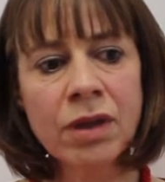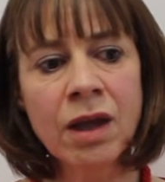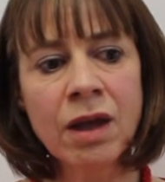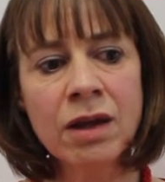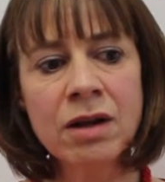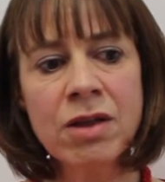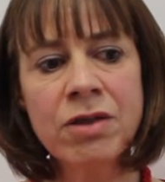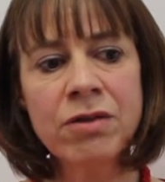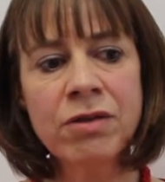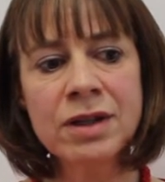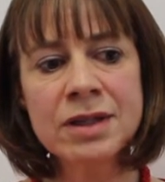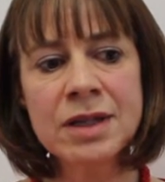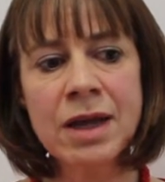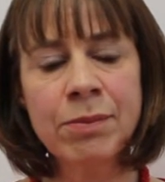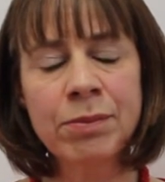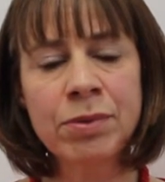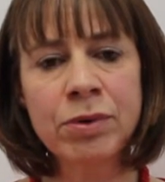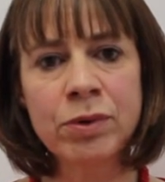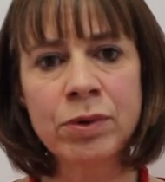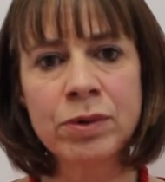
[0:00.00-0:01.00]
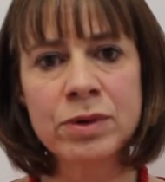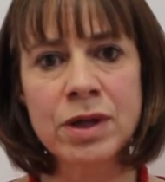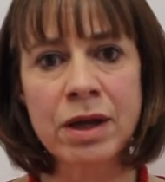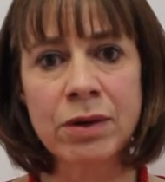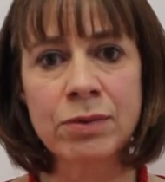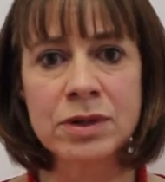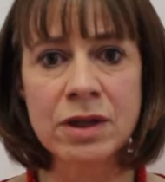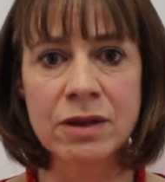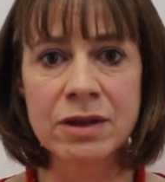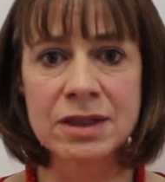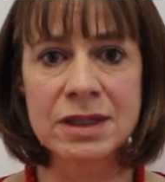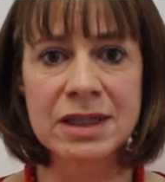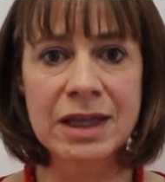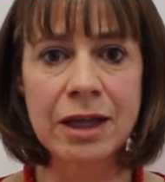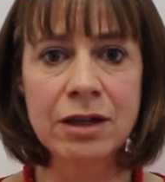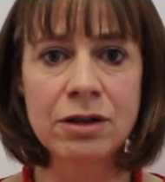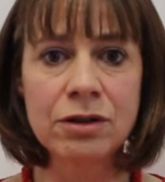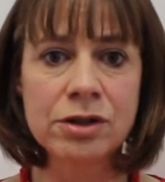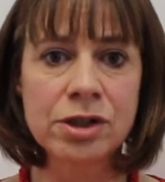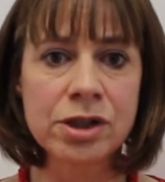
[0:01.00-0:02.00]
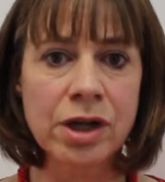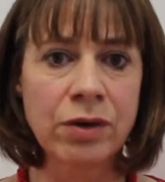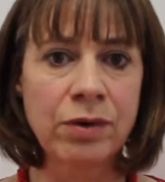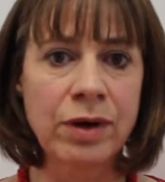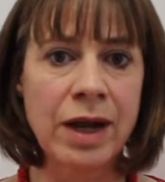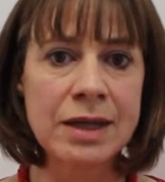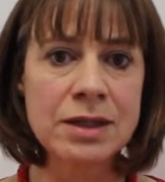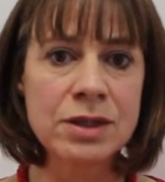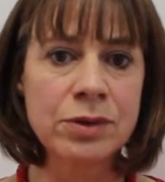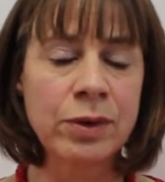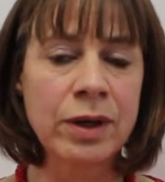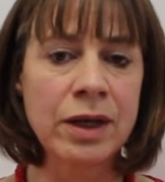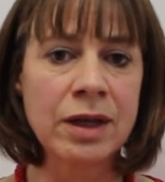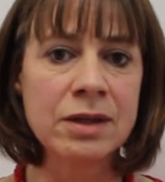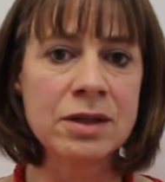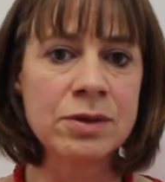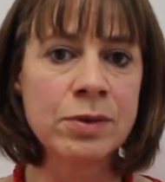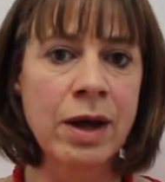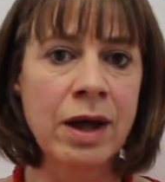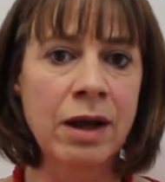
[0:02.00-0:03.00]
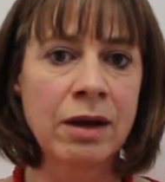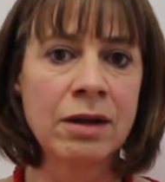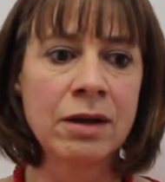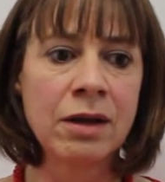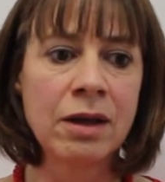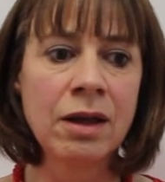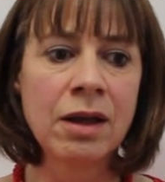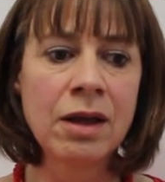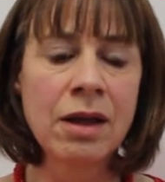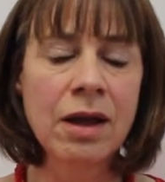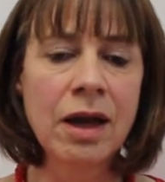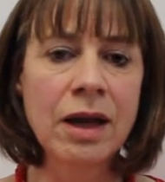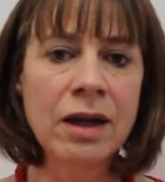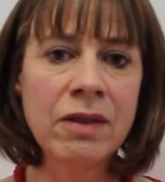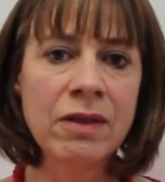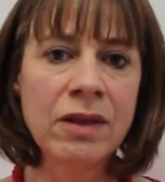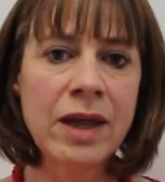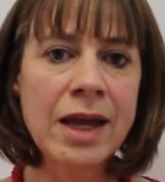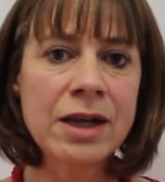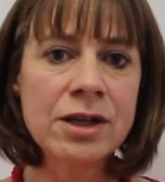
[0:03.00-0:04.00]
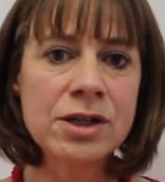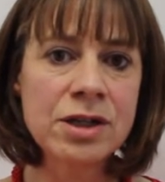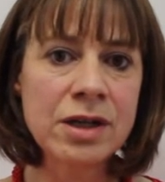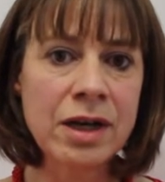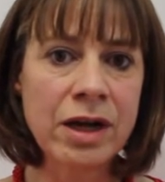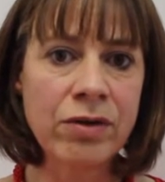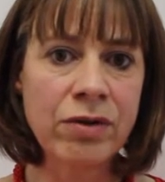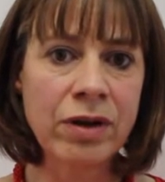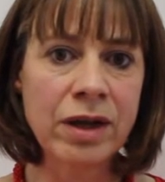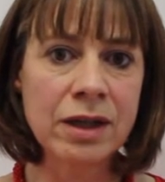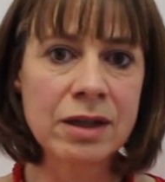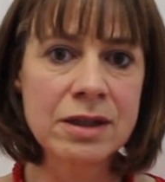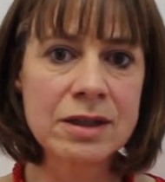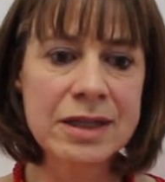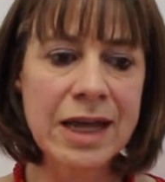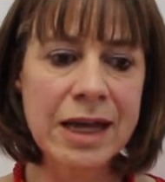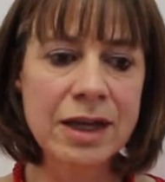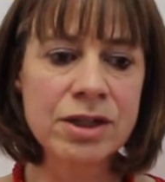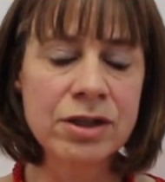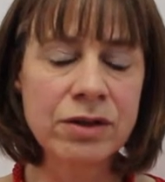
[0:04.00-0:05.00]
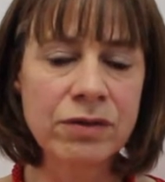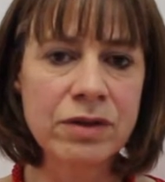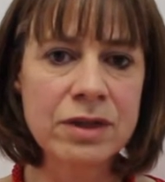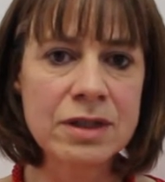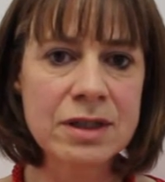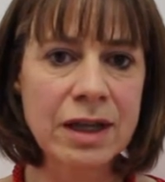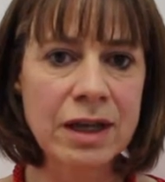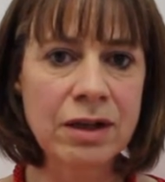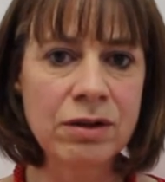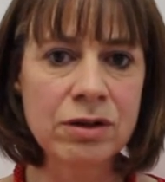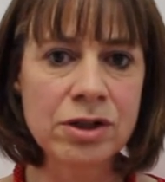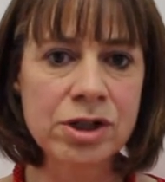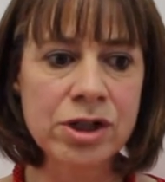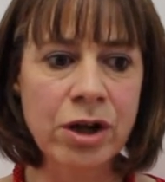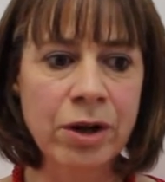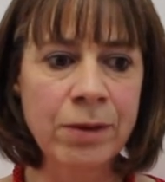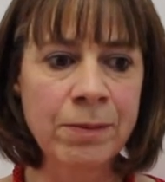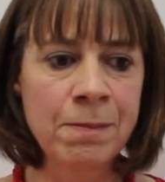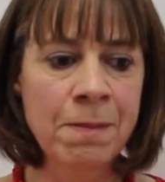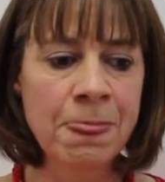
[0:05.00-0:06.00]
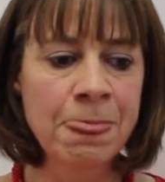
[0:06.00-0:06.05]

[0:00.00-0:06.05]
Another example was I was at the skills show last week as well, and in the engineering section of the skills show